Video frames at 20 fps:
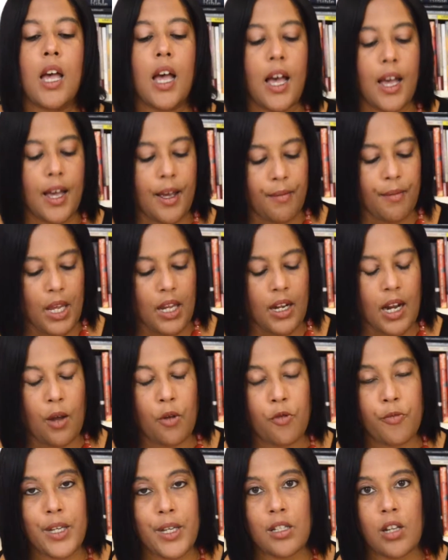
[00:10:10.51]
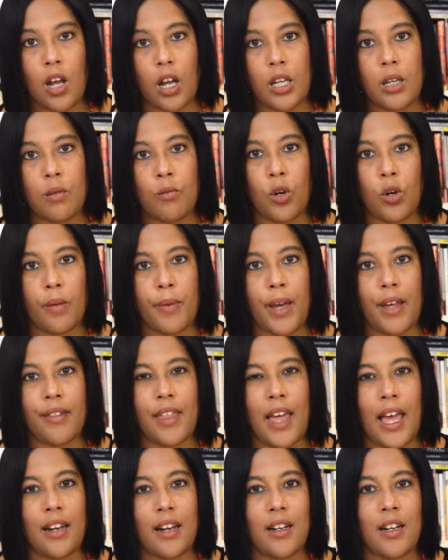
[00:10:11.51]
And I will be talking more about
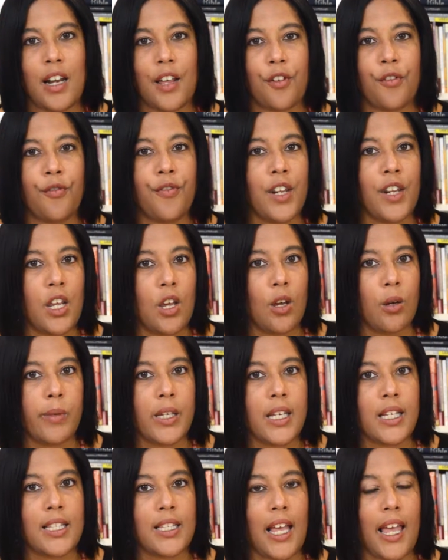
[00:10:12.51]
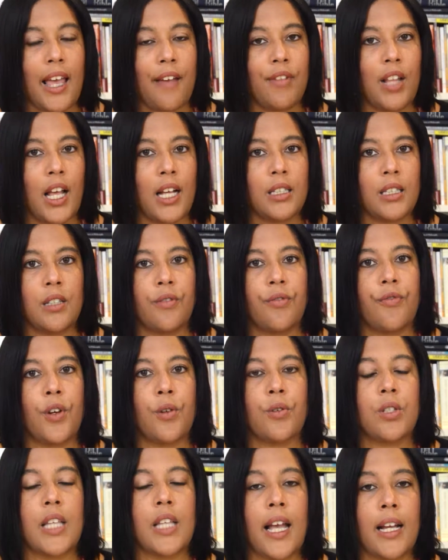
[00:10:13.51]
that in another video because I have lots of
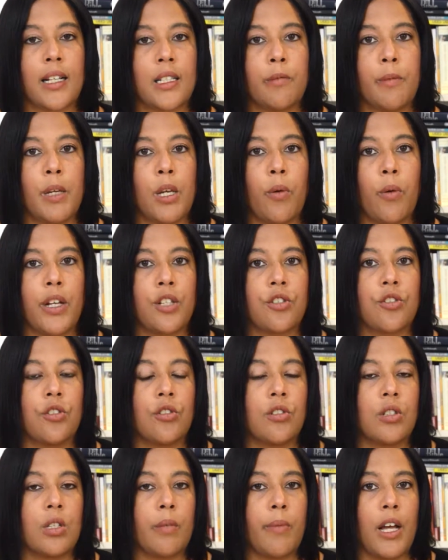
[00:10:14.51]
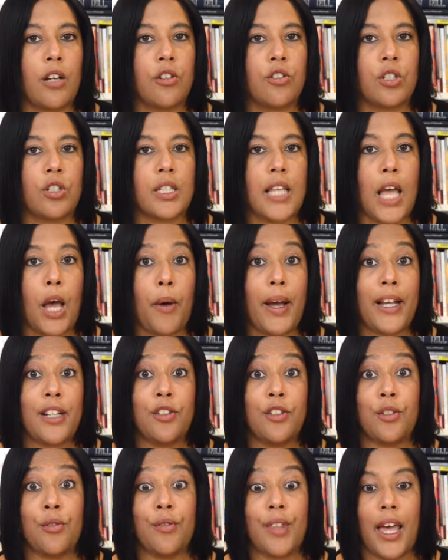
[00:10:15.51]
folks ask me questions about just how I
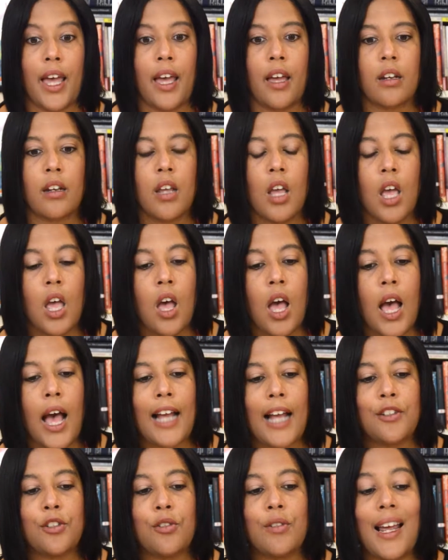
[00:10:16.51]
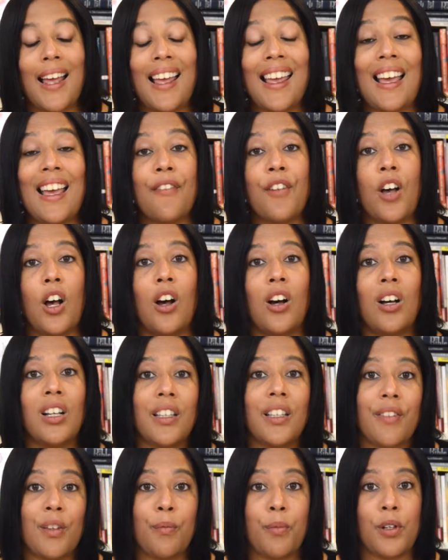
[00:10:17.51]
do that. I do not have all
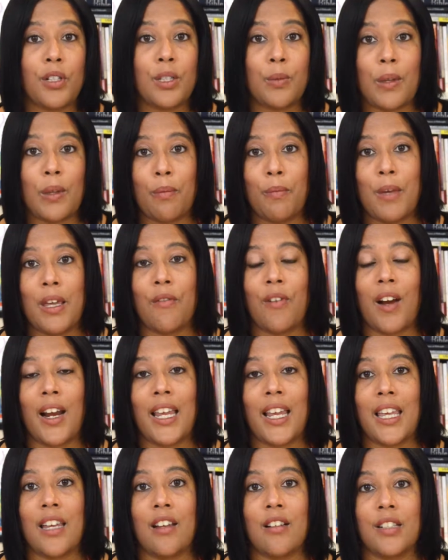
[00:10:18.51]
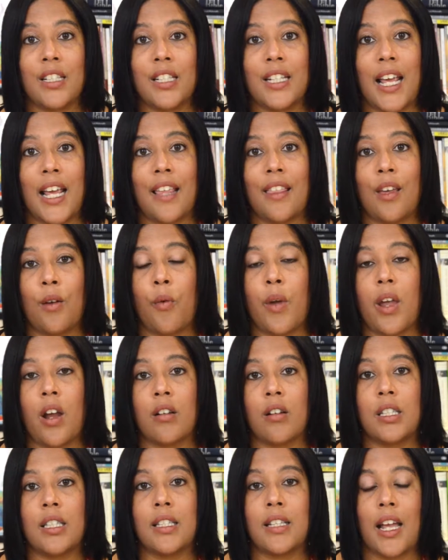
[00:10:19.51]
of the books with me right here today that we
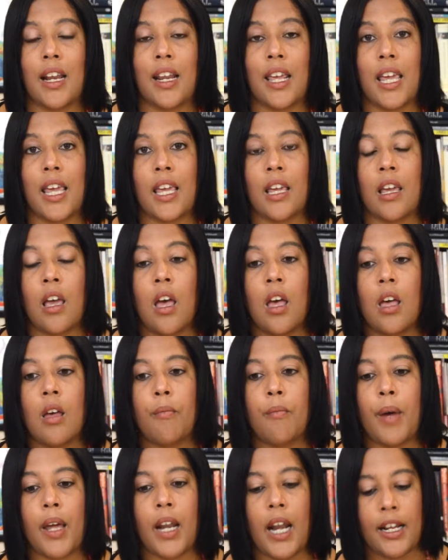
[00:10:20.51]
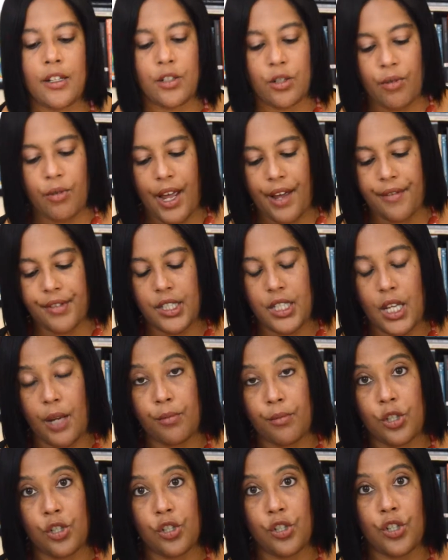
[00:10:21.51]
are studying, but I do have
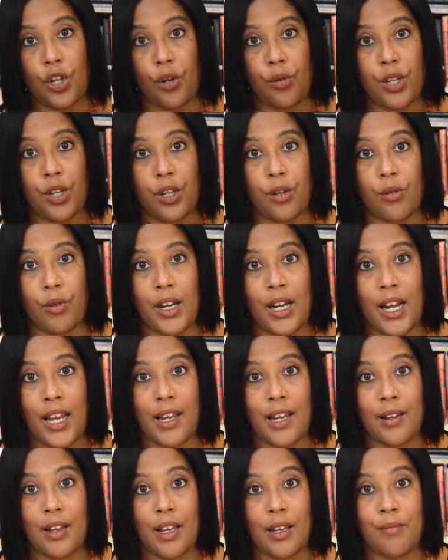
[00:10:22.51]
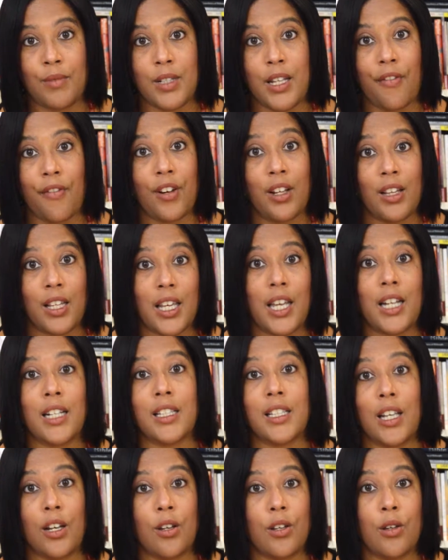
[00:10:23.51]
some to show you, and I am definitely going
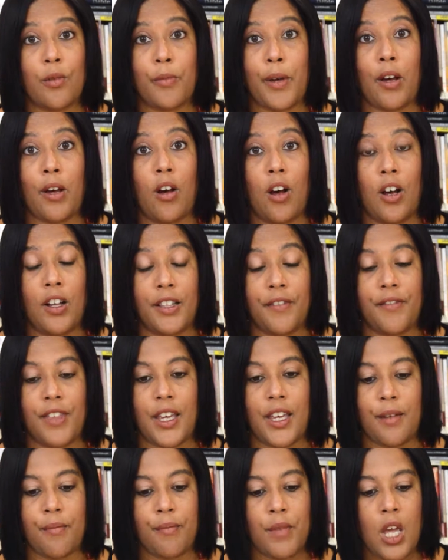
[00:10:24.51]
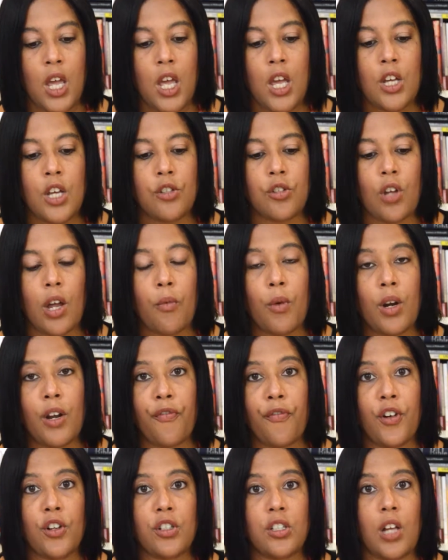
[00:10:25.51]
to tell you about all of them. So I want to
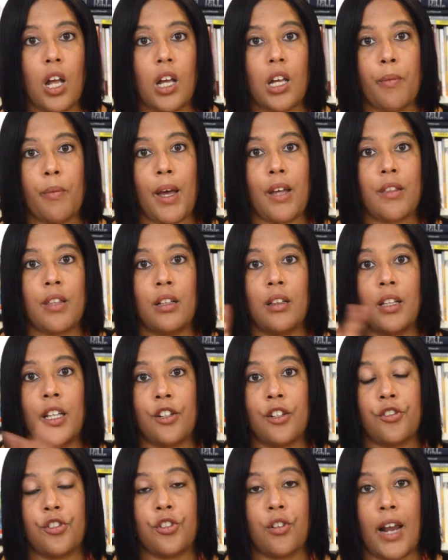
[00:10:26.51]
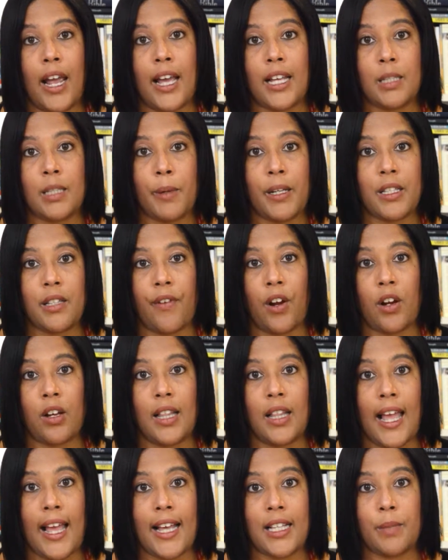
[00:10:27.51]
first talk about the literature aspect of our
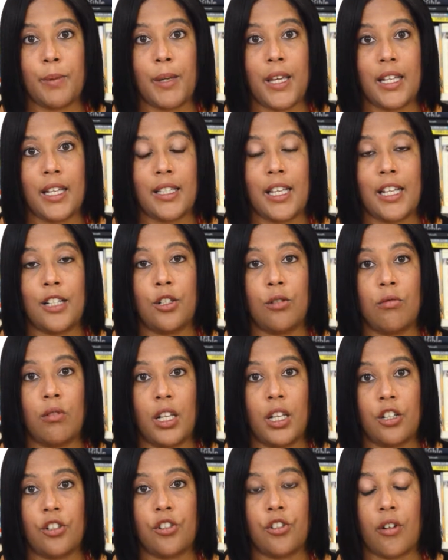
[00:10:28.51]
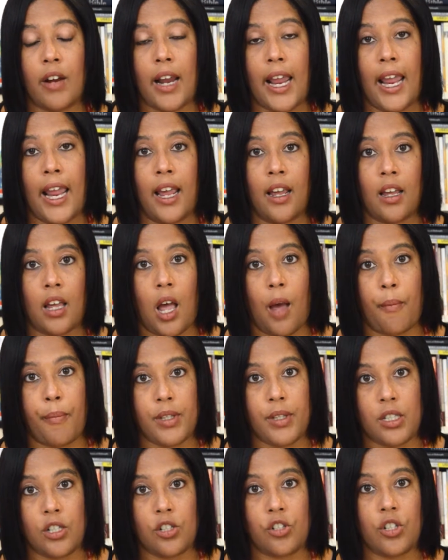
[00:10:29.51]
class because they do literature and
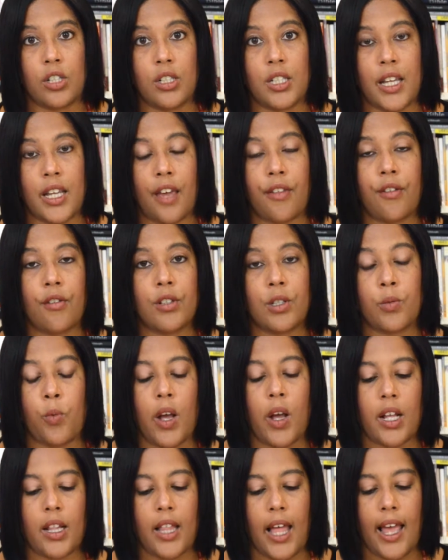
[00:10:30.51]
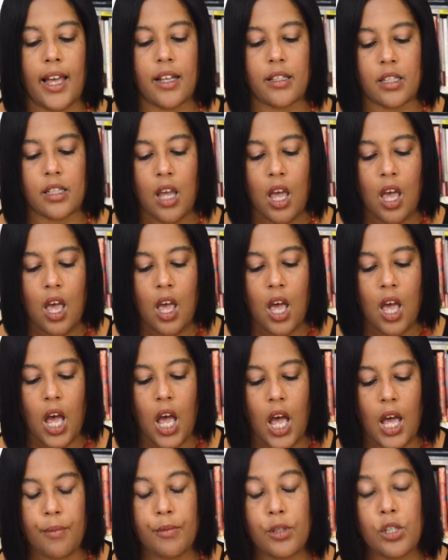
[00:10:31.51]
composition together. It's one class.
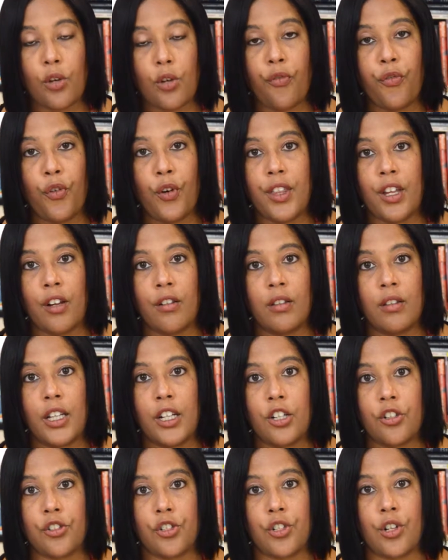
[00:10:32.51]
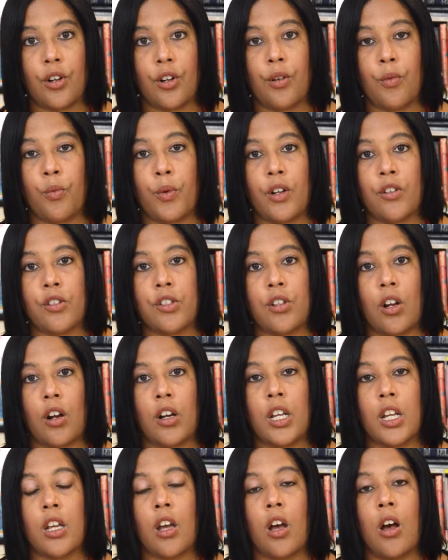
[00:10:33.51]
So for their literature, we are
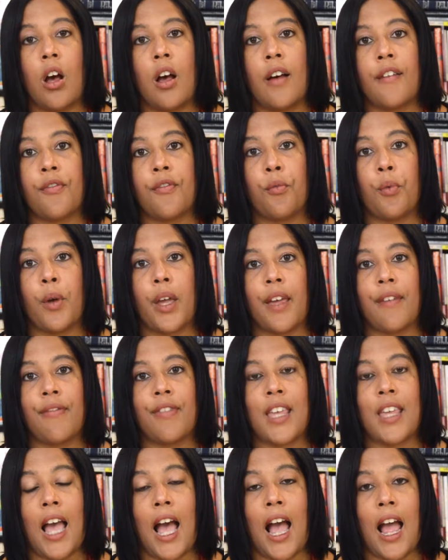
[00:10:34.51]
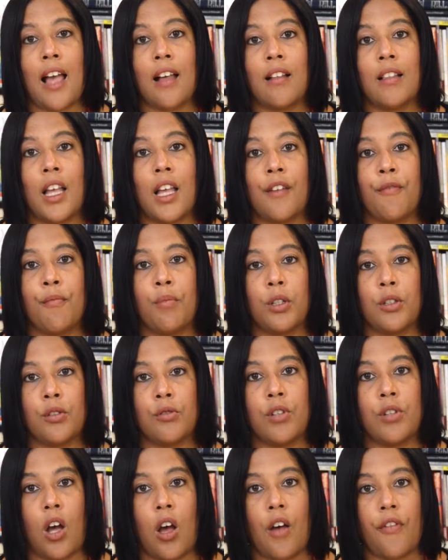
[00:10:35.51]
starting off with The Isle of
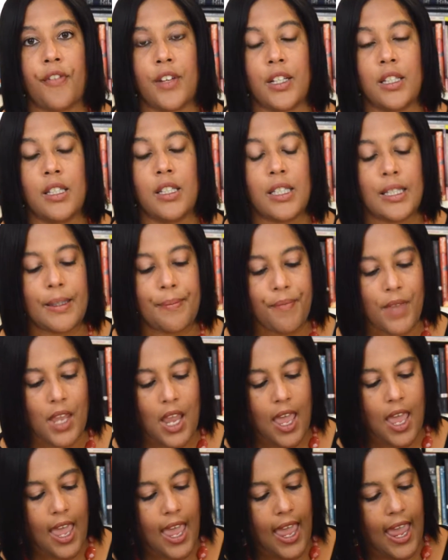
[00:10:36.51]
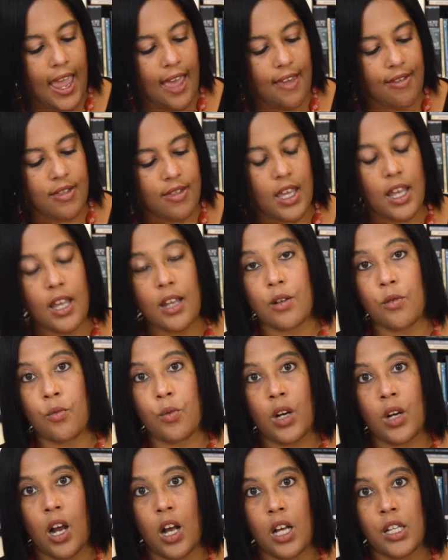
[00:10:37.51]
Blue Dolphins. And then
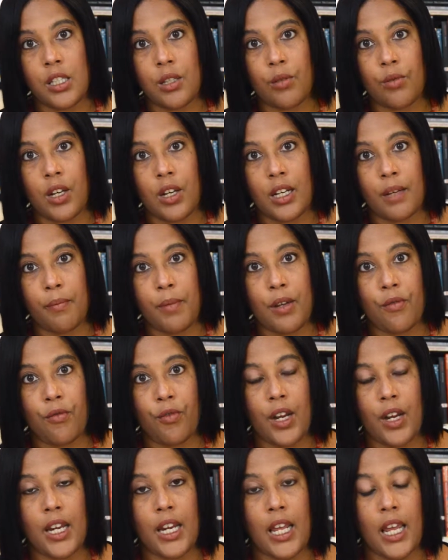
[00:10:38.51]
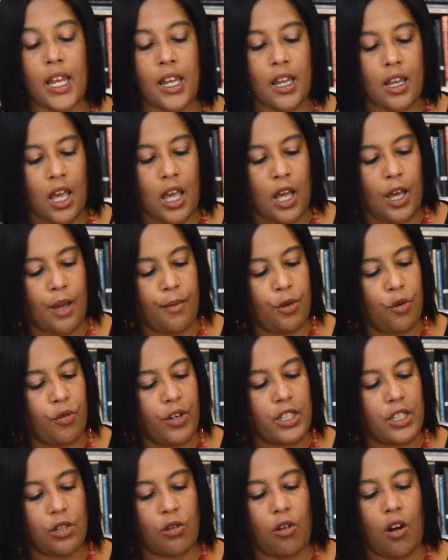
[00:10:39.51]
we're also going to be reading
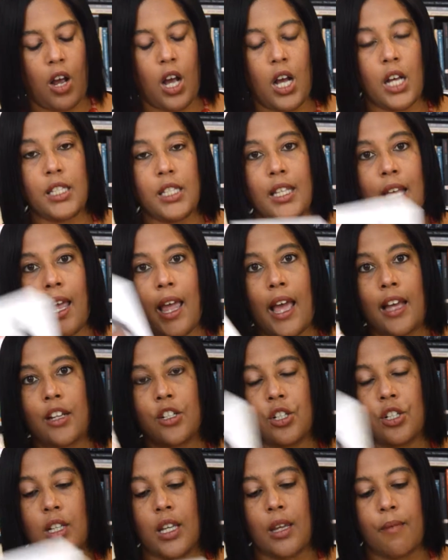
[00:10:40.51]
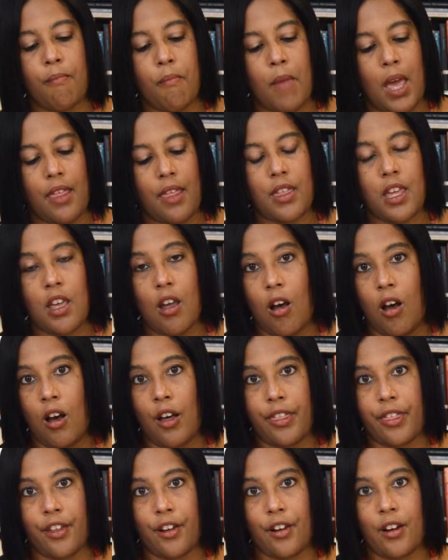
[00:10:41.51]
Crisscross. I actually met the
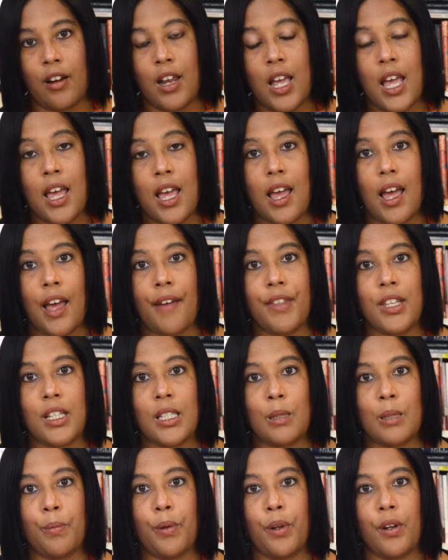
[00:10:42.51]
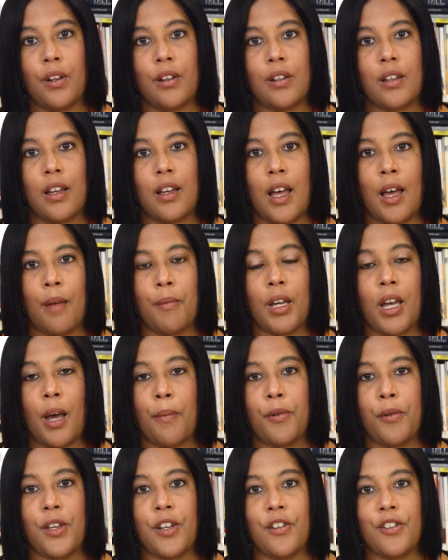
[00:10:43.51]
author of this book a
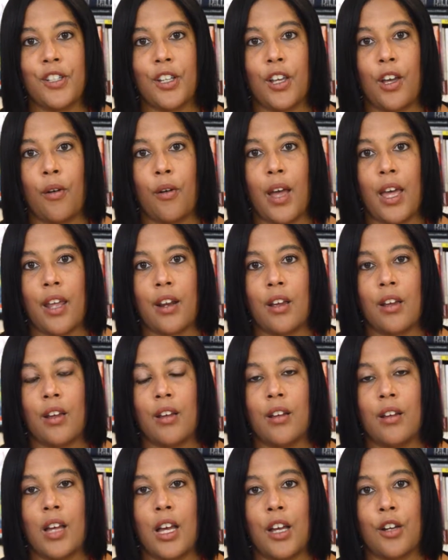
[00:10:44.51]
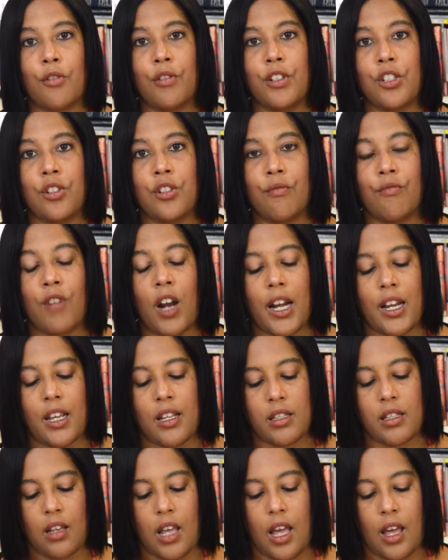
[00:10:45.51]
couple years ago at a Christian
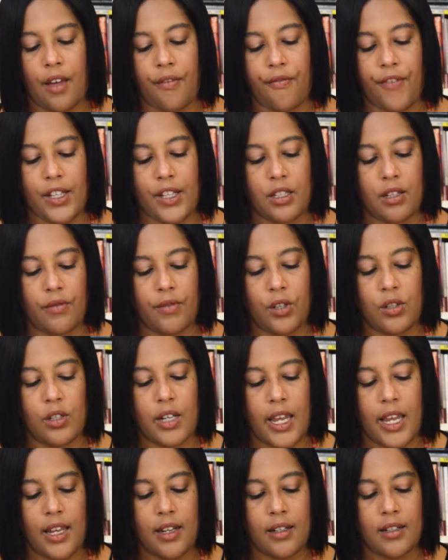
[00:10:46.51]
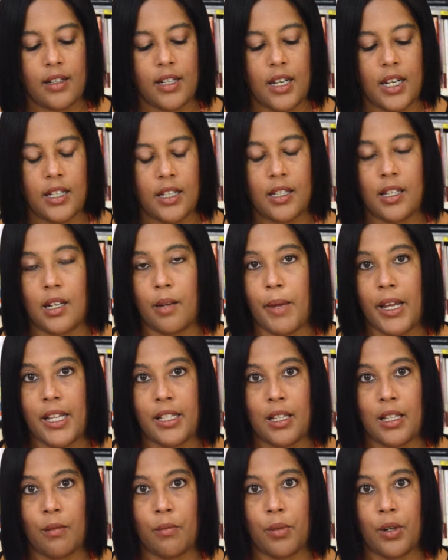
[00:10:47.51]
writing festival, and it's an
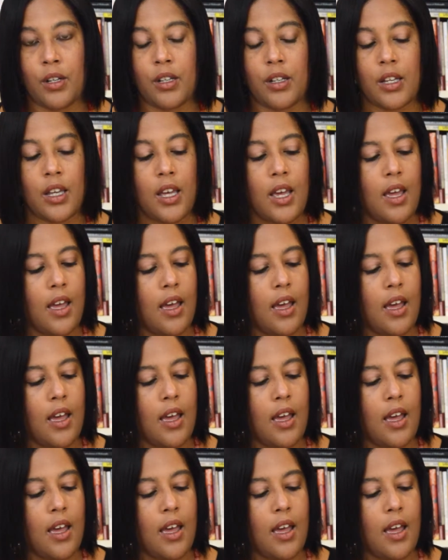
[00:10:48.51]
amazing book.